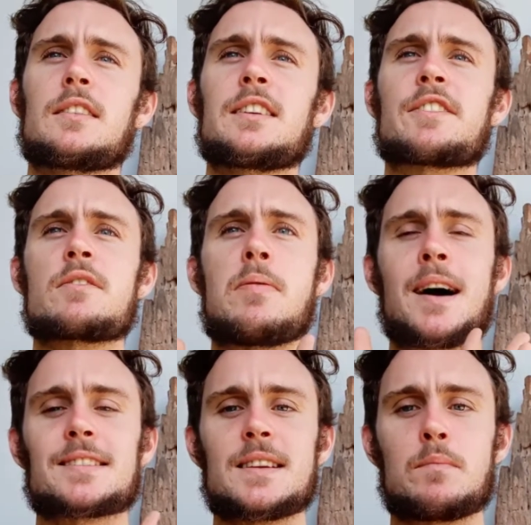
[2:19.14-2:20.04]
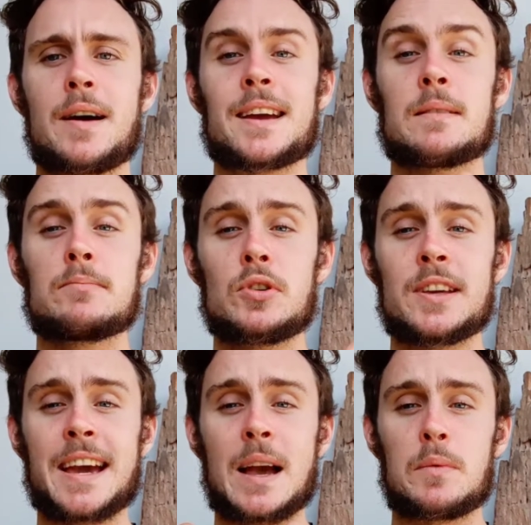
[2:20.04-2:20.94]
Different parts of the brain
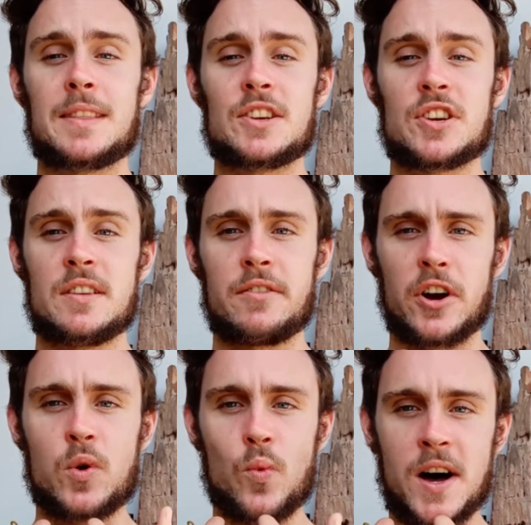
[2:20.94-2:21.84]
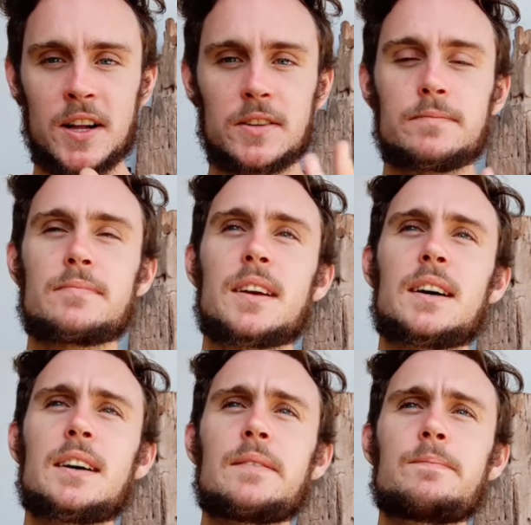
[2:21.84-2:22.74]
communicate with each other very well.
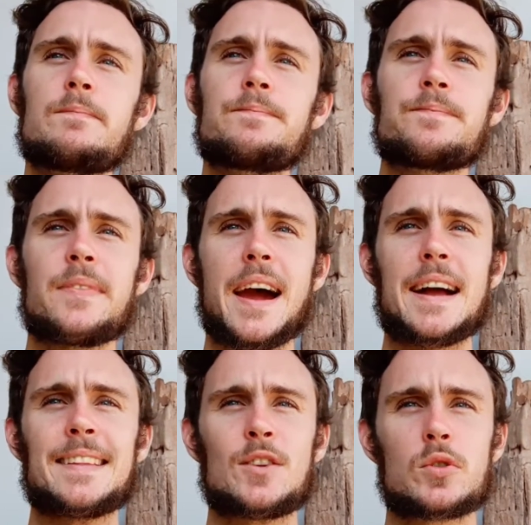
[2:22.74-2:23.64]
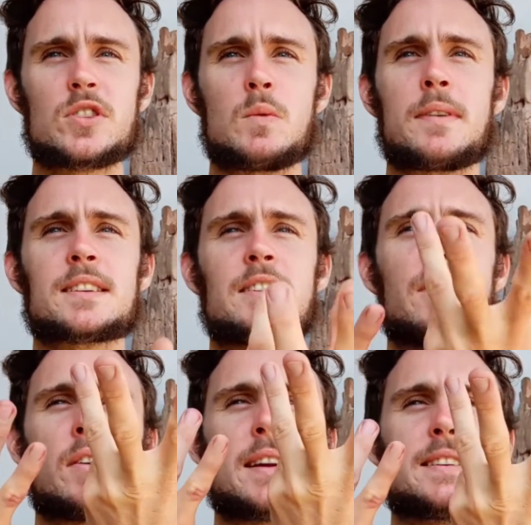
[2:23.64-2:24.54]
And it also brings a
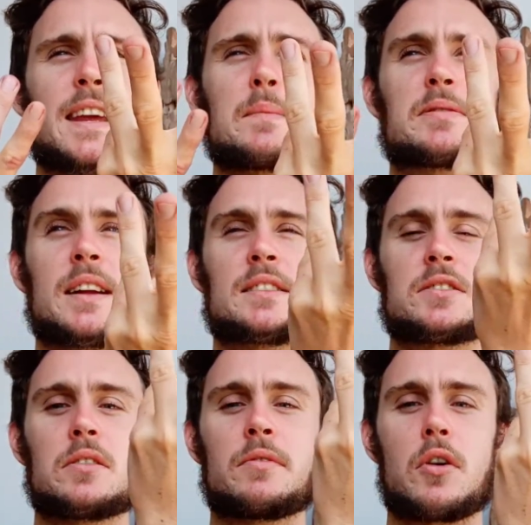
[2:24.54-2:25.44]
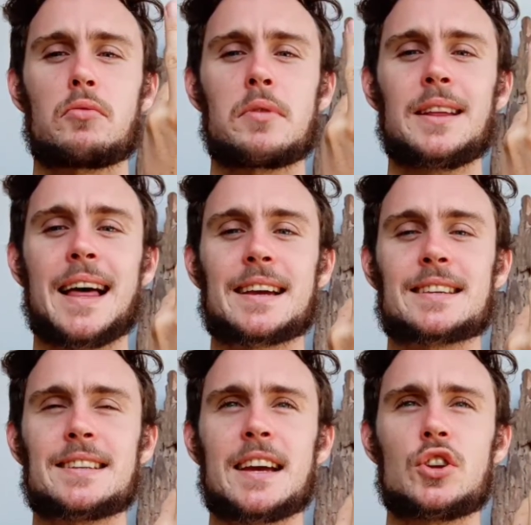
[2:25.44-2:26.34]
very deep sense of
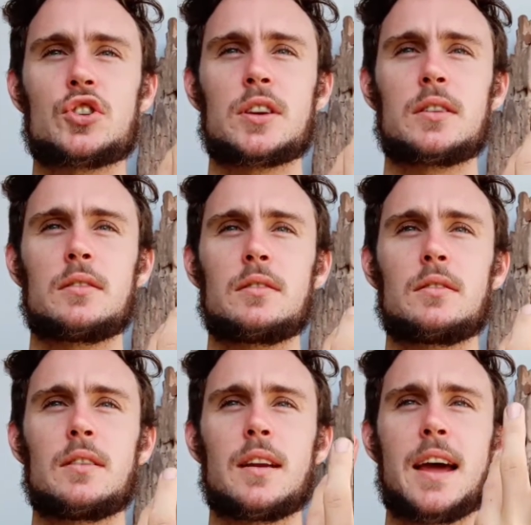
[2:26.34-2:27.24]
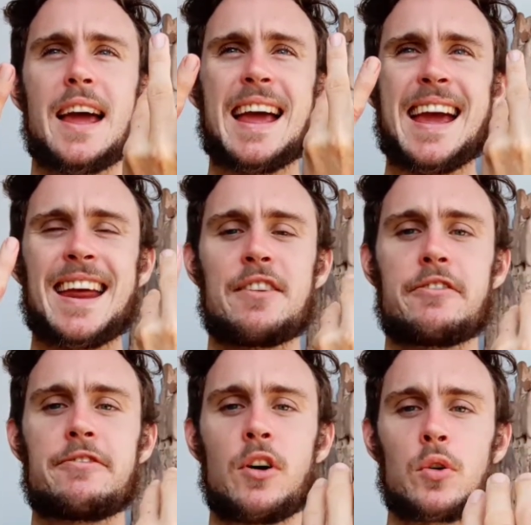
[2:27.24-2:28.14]
relaxation and
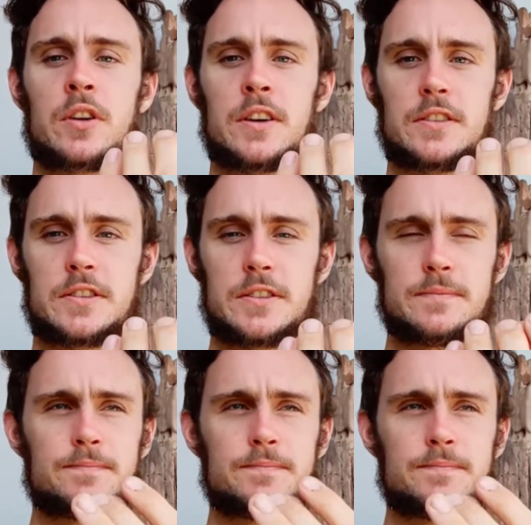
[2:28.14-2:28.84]
focus.